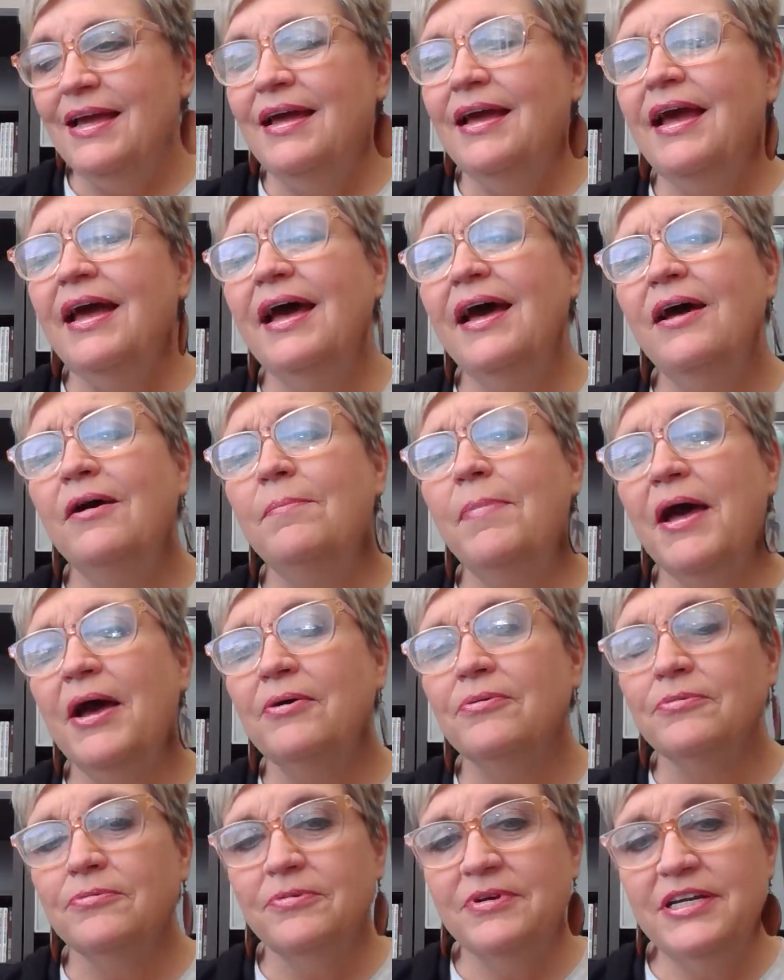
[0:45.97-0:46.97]
How
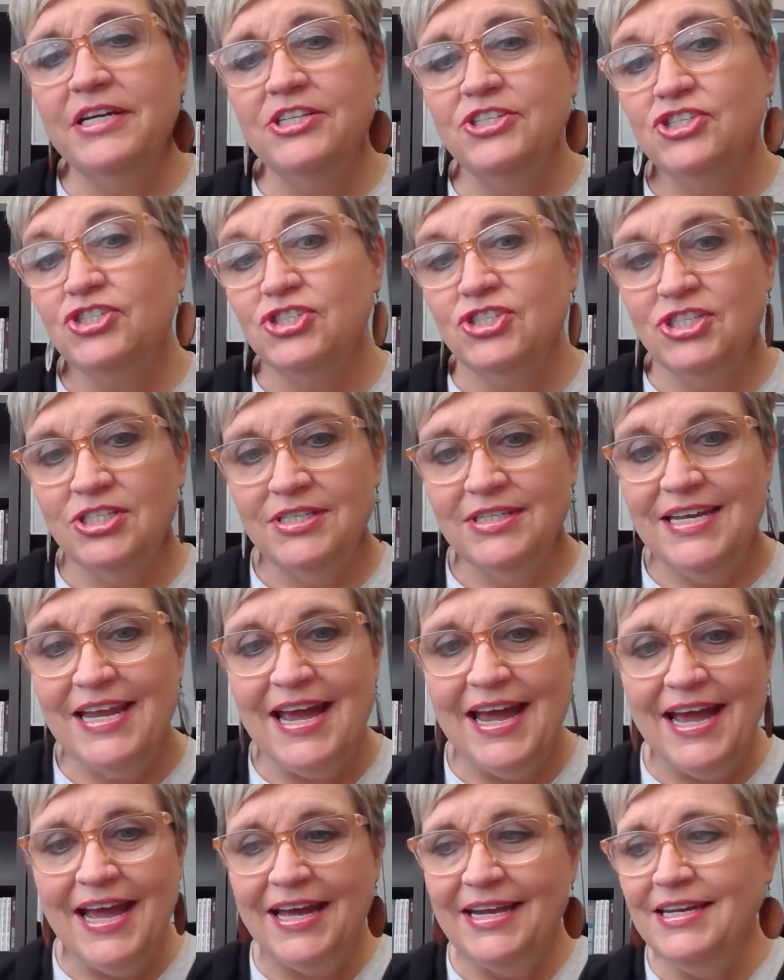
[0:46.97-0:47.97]
about rich,
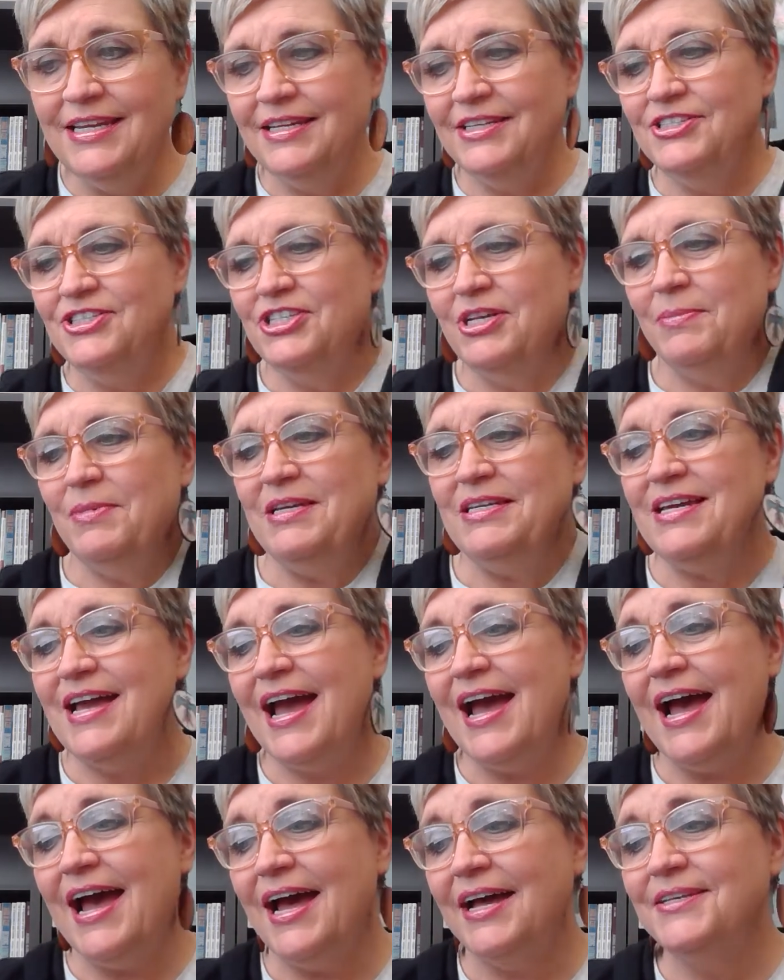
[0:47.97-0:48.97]
Dad? Jimmy
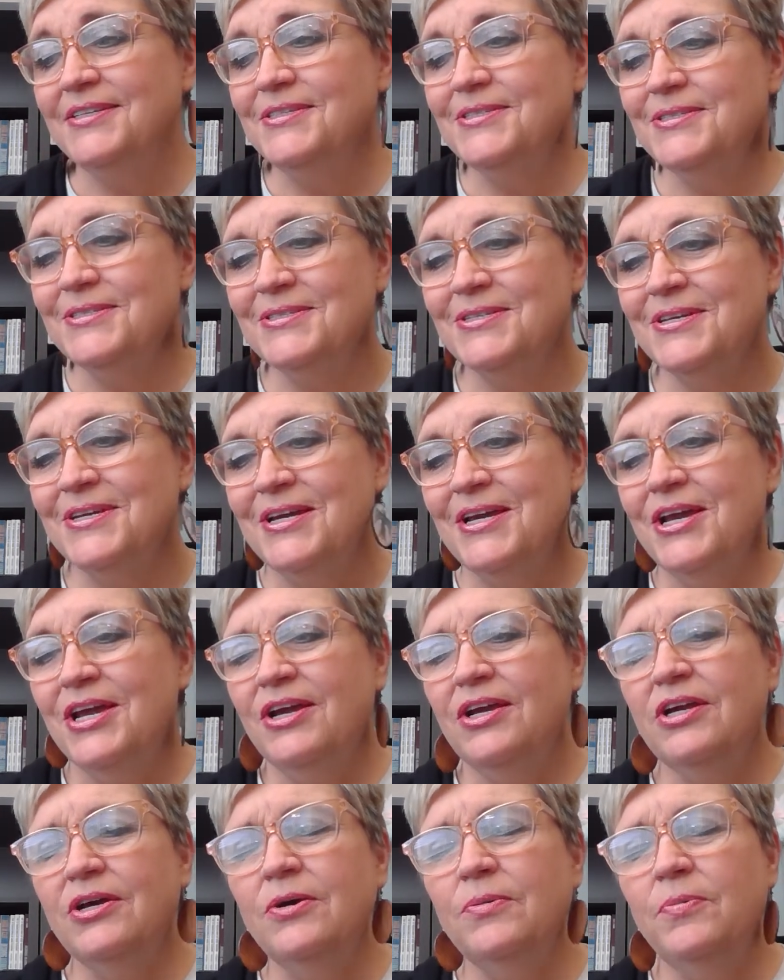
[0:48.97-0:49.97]
asked.
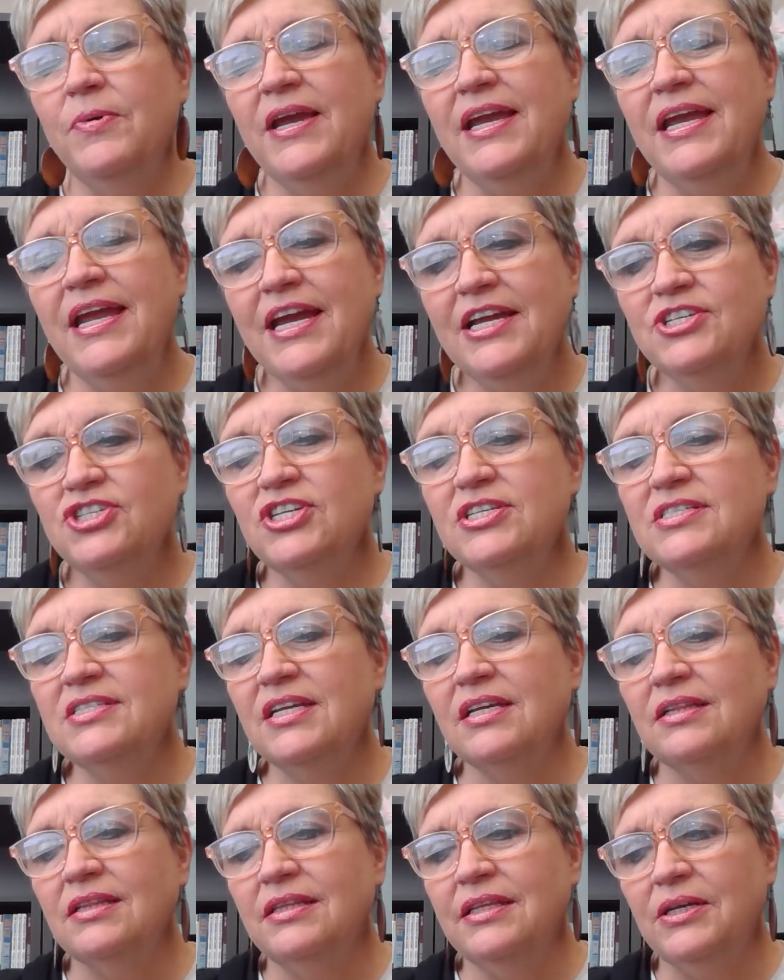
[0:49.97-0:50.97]
Could we get just
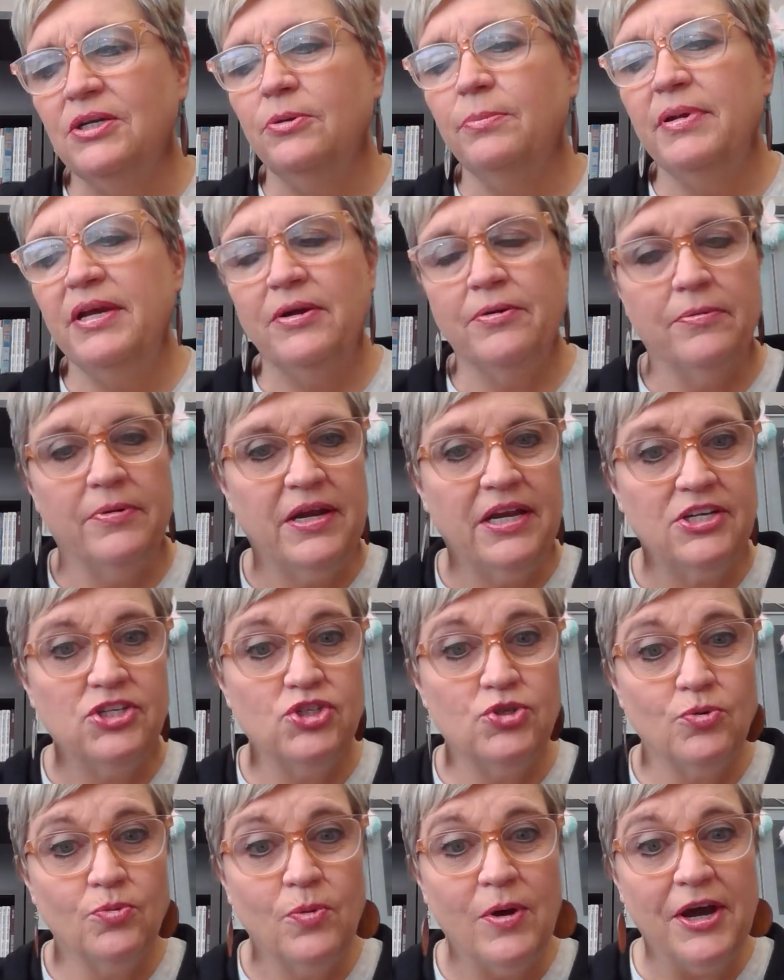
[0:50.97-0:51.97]
a little bit
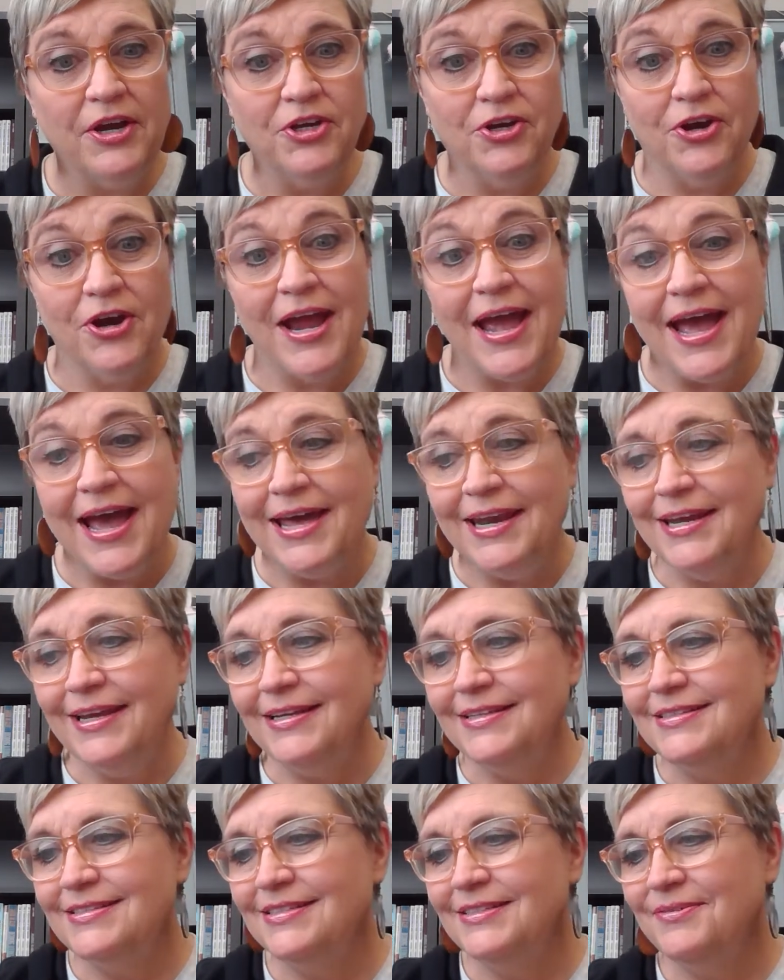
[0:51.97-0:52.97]
rich while you're at
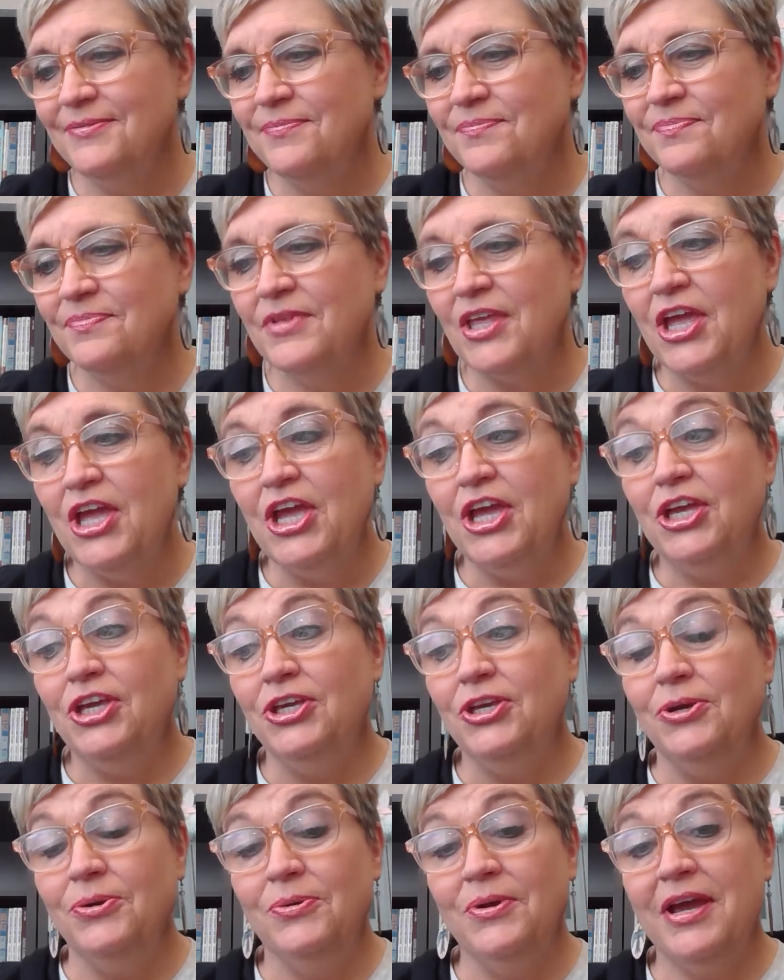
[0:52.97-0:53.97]
it?
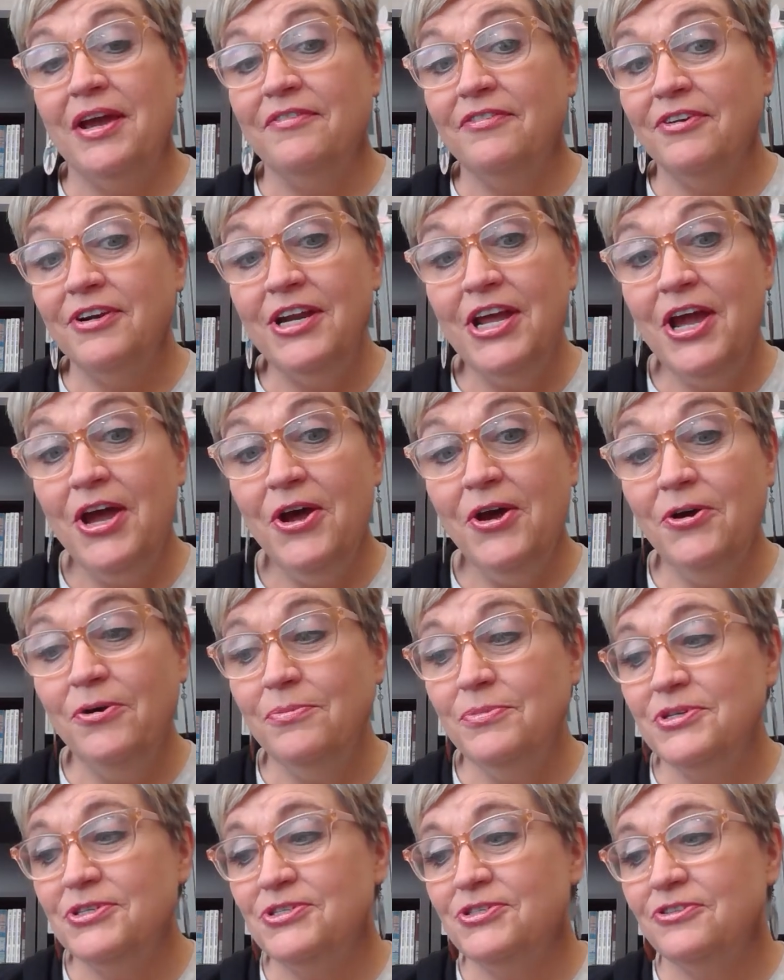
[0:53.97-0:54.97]
You never know,
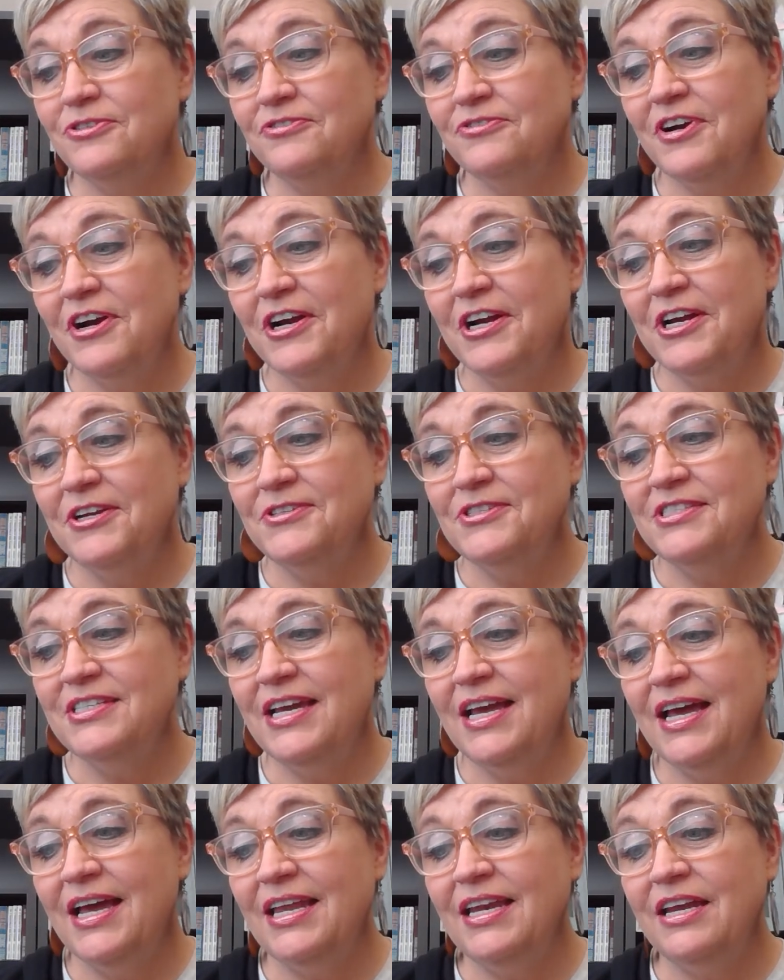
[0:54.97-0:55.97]
Mr. Fargo
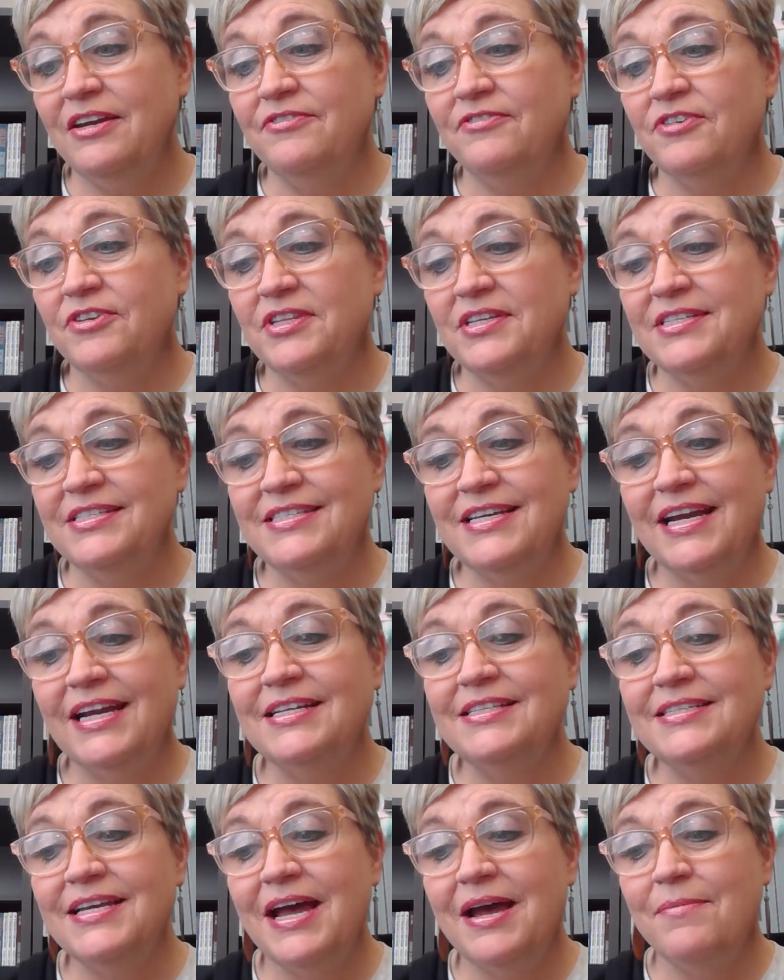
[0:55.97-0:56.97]
said, and for the
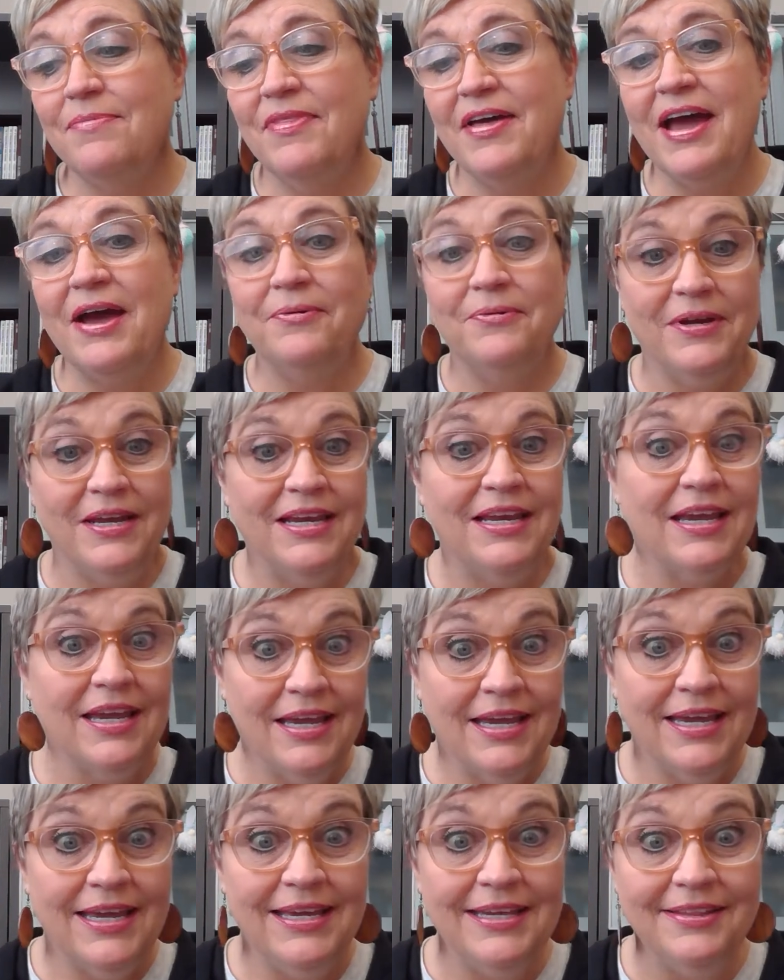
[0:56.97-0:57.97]
second time that week,
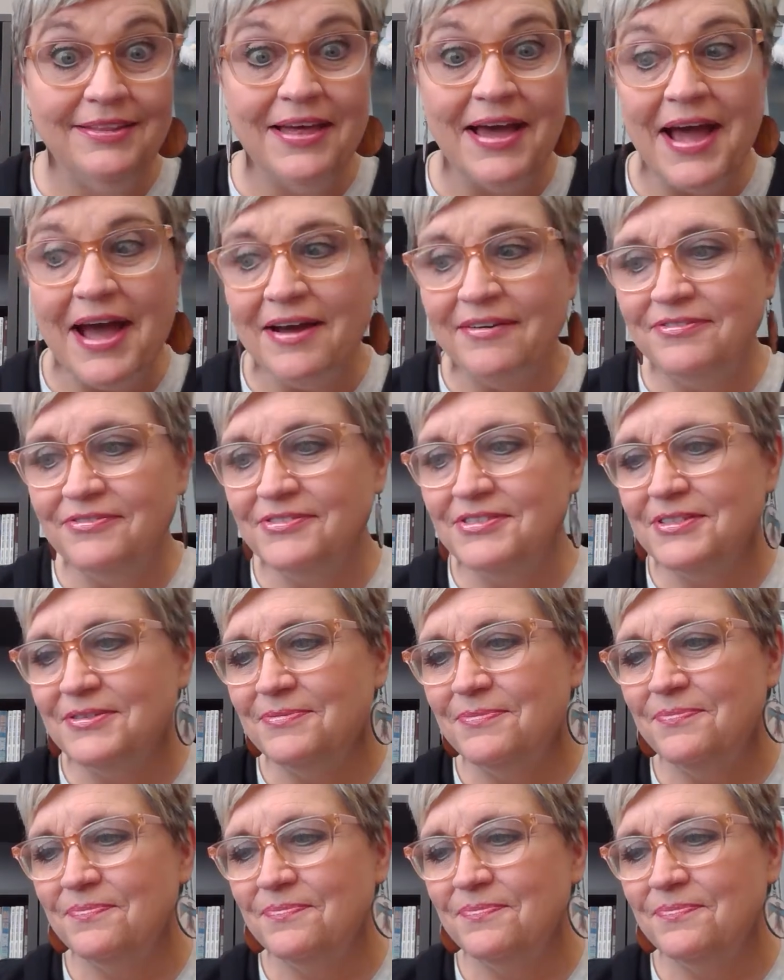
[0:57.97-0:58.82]
he laughed.